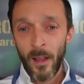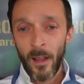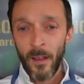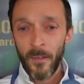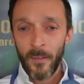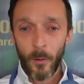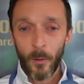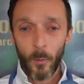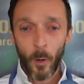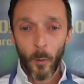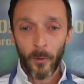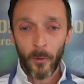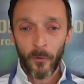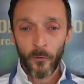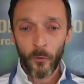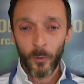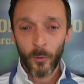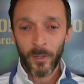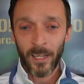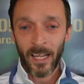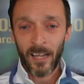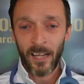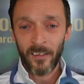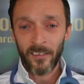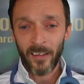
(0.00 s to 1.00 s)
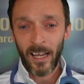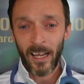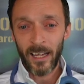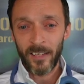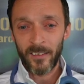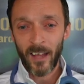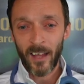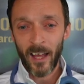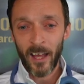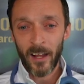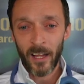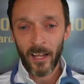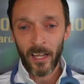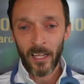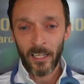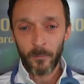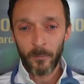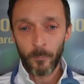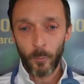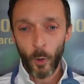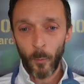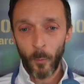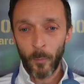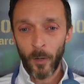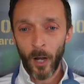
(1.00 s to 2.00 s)
They will be throwing guys like Haidara and
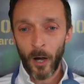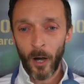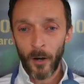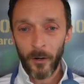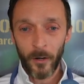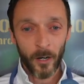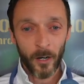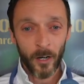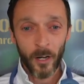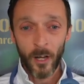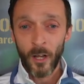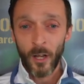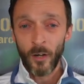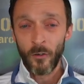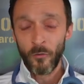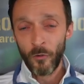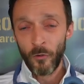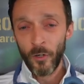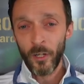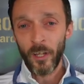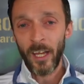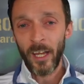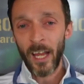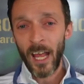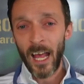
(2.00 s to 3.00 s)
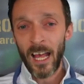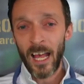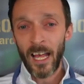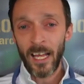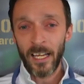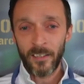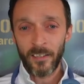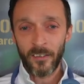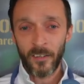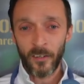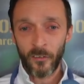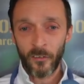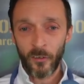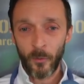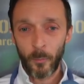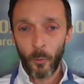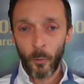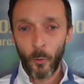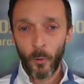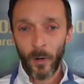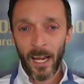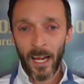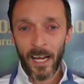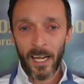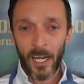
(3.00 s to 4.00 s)
Baumgartner really high to
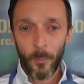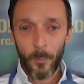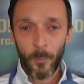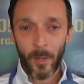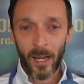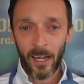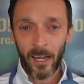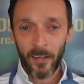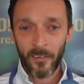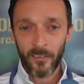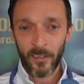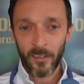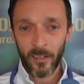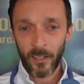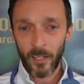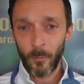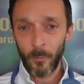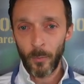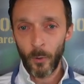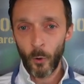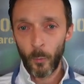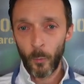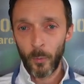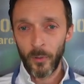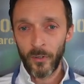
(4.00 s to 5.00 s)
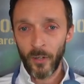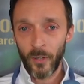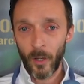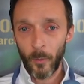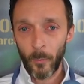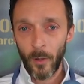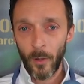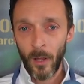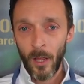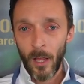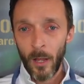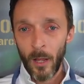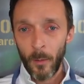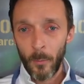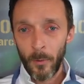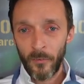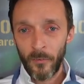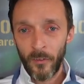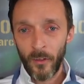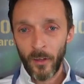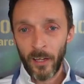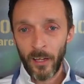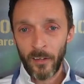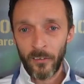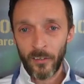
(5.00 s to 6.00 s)
support any pace that can be opened up with
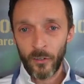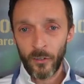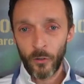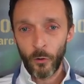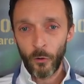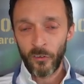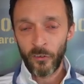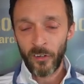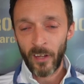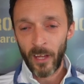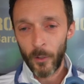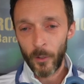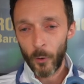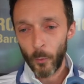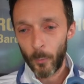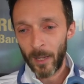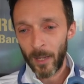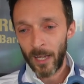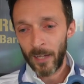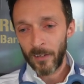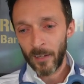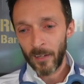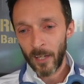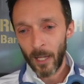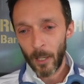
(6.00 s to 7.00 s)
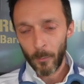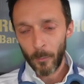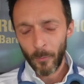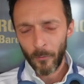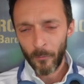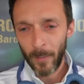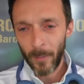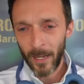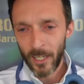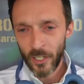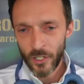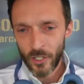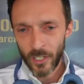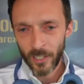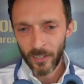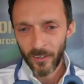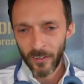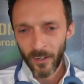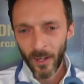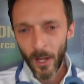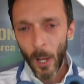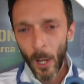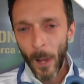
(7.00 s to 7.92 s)
the likes of Nusa and Openda, like we've mentioned.